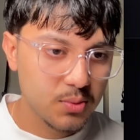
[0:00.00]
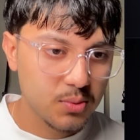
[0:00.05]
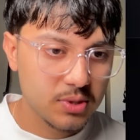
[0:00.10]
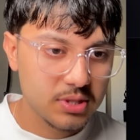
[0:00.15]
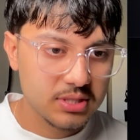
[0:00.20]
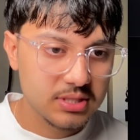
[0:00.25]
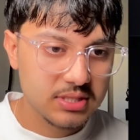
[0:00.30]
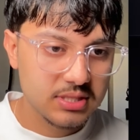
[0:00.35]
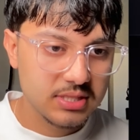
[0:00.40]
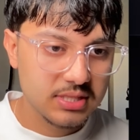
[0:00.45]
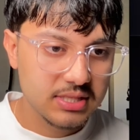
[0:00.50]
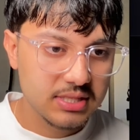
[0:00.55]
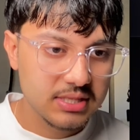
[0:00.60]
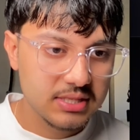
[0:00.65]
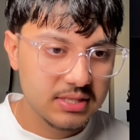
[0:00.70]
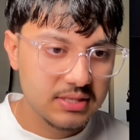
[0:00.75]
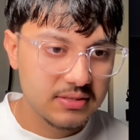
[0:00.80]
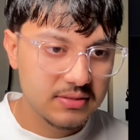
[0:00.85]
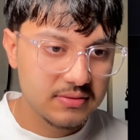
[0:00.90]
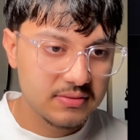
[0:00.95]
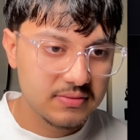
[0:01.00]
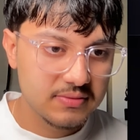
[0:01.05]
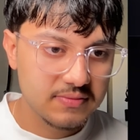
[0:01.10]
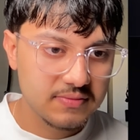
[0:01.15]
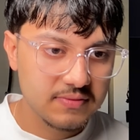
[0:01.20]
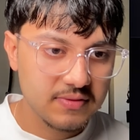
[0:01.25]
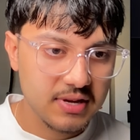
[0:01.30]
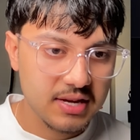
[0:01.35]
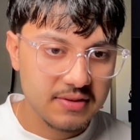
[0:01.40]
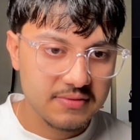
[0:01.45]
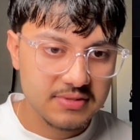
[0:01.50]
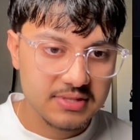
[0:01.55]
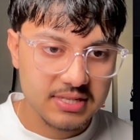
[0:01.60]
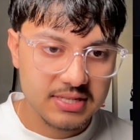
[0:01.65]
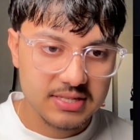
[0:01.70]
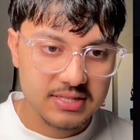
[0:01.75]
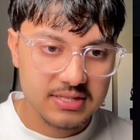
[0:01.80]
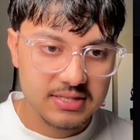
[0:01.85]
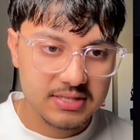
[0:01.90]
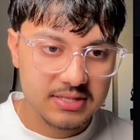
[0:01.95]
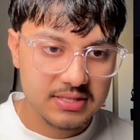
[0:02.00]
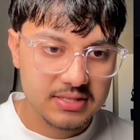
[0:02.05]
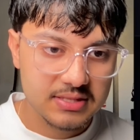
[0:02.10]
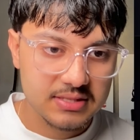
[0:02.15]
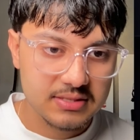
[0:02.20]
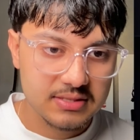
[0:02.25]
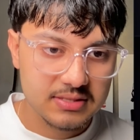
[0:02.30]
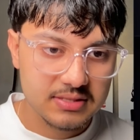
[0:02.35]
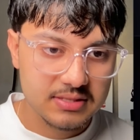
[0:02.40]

1 scene, 5 seconds,